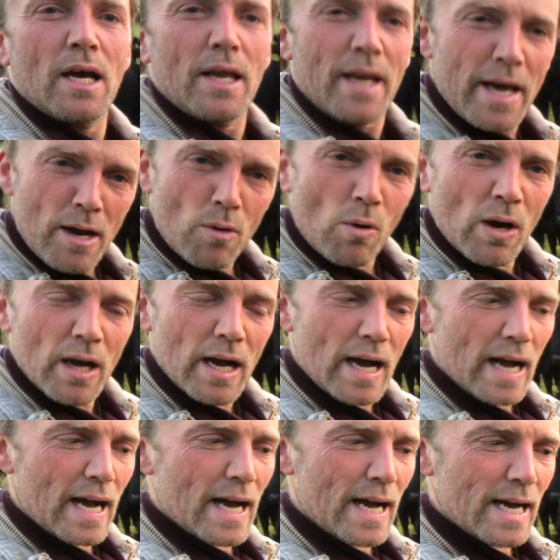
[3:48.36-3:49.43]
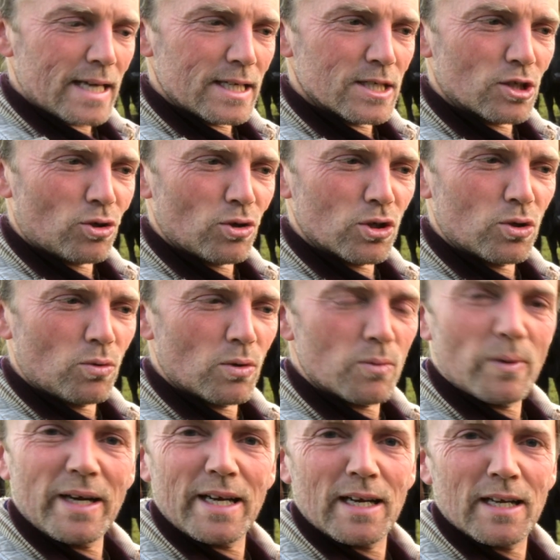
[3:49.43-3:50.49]
now, and all going
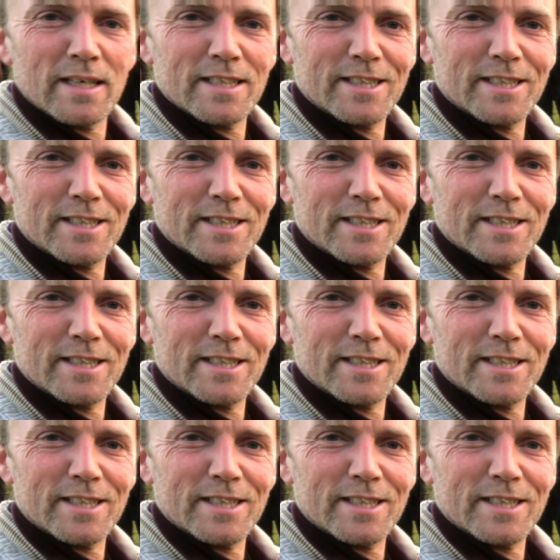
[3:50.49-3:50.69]
well.